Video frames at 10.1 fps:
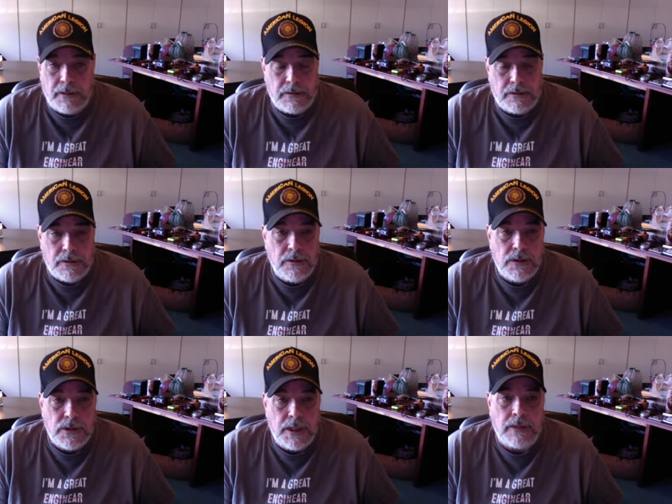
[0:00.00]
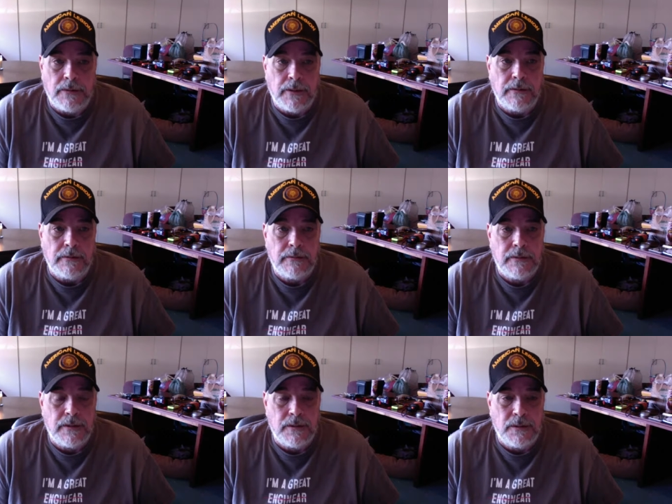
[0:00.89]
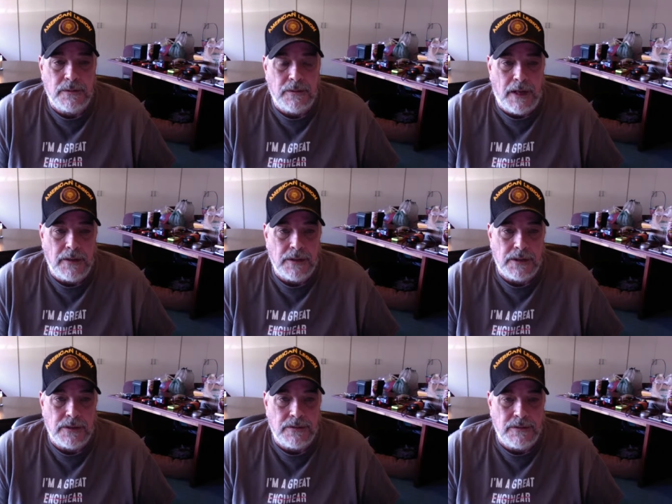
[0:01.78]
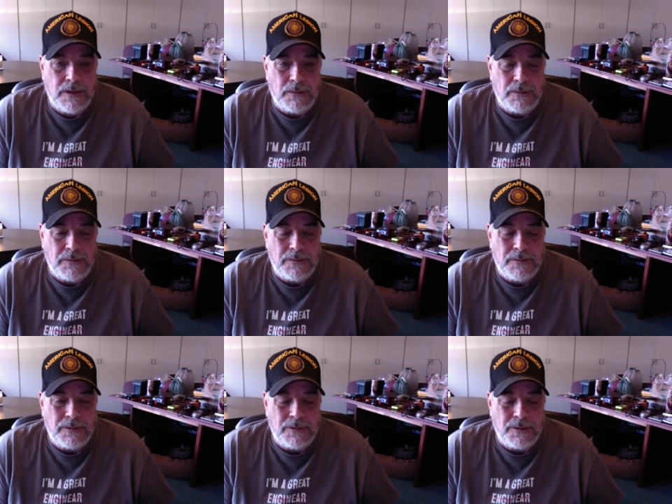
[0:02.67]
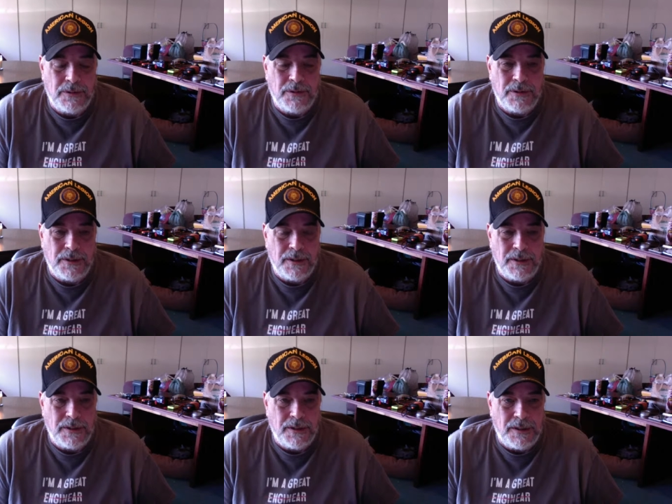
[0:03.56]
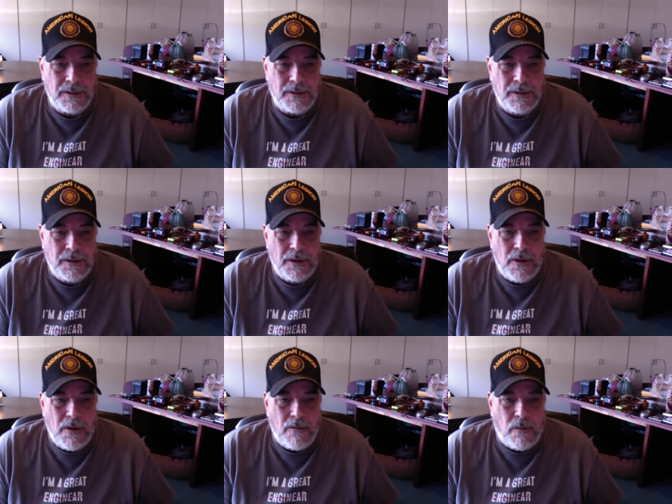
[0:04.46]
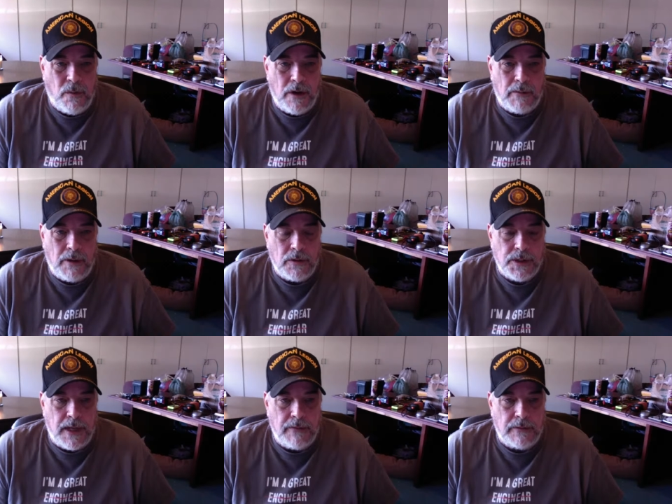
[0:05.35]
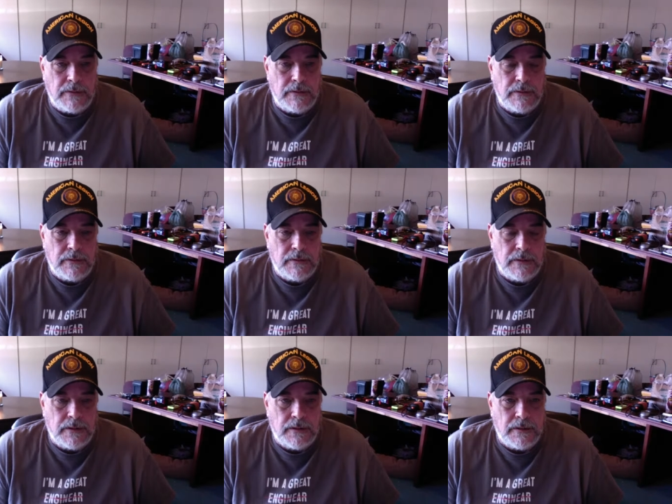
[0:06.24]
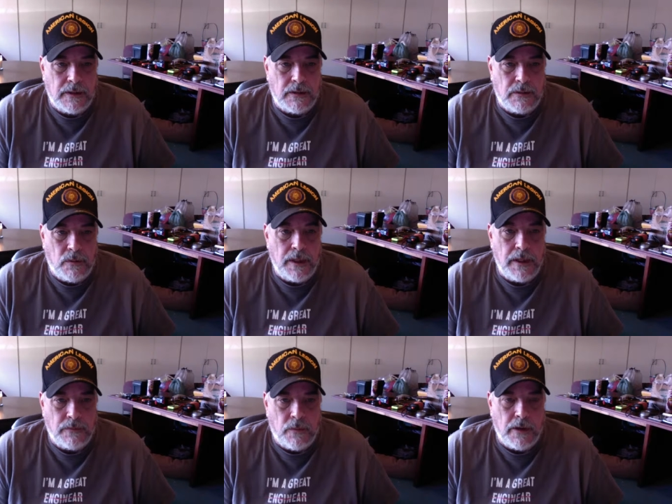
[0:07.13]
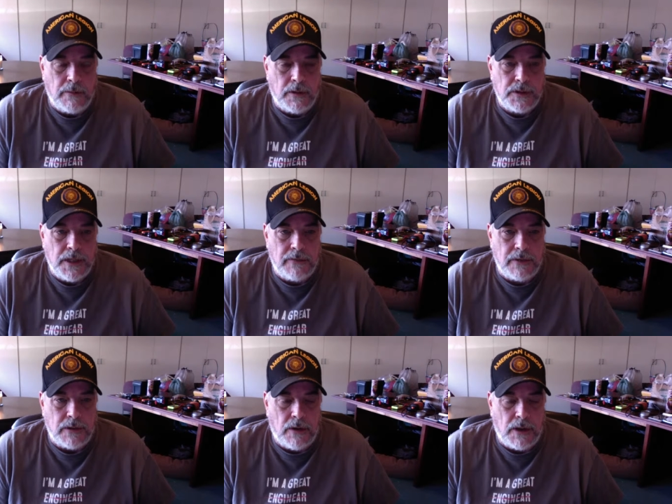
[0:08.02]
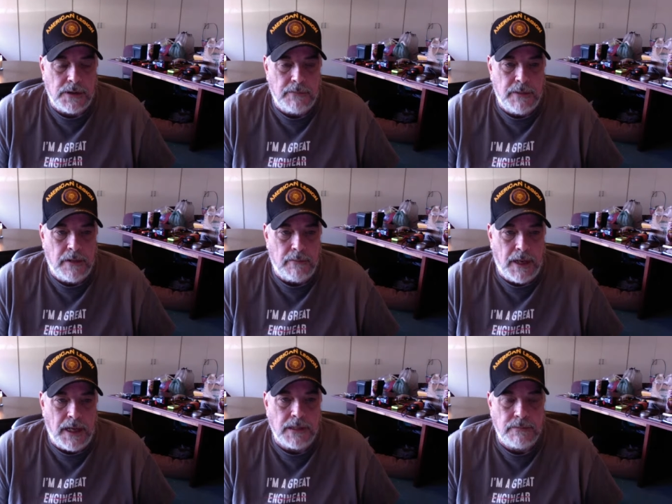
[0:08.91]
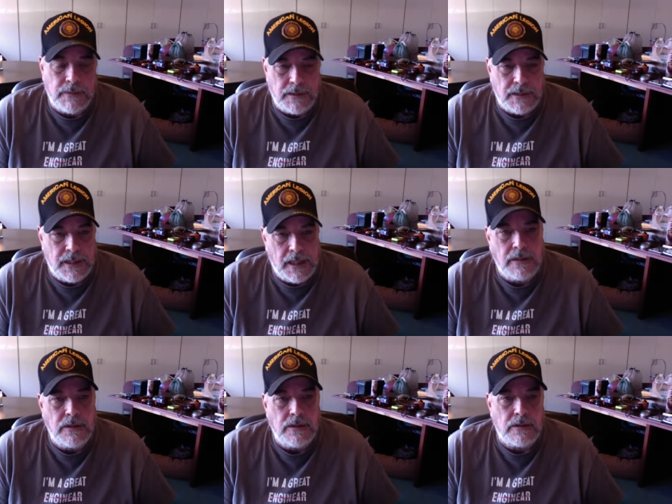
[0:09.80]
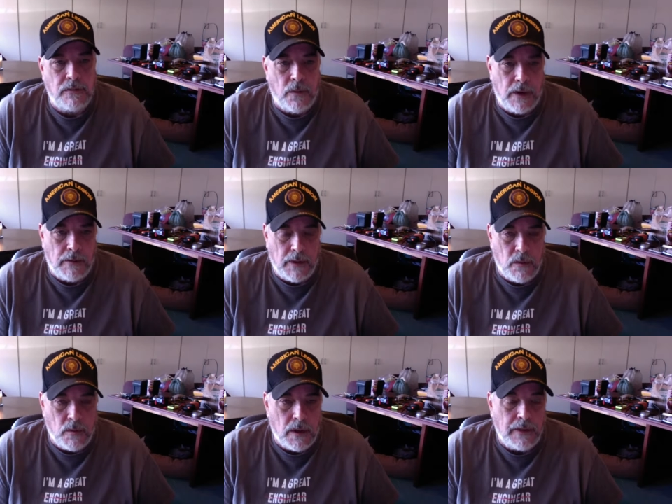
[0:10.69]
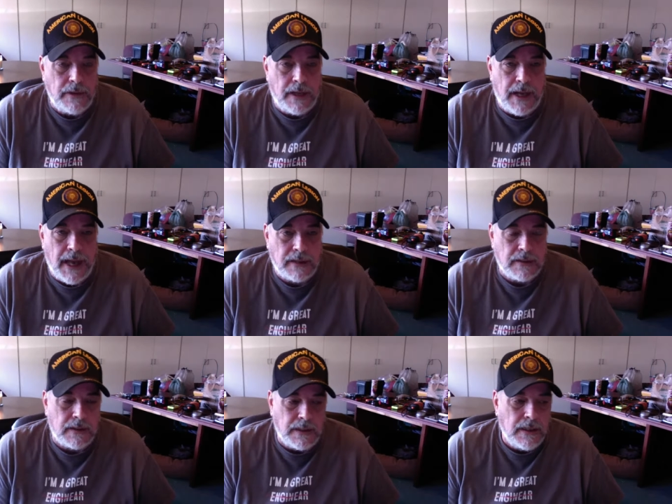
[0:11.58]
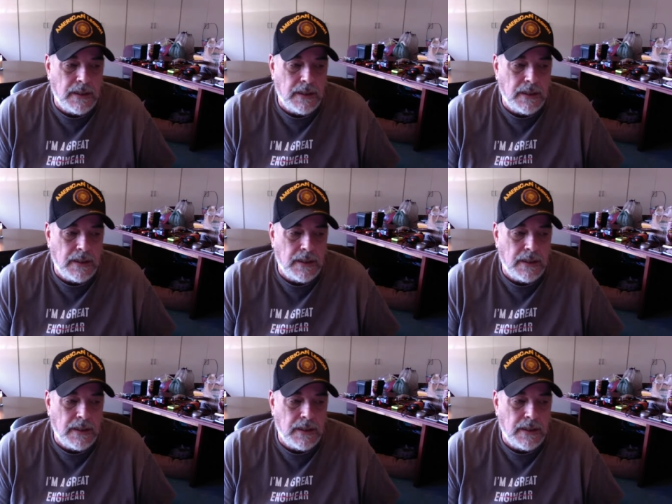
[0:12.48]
true secret of not just, doing a 4007, 1N 4007 across the emitter and base, but instead using a 4001 that actually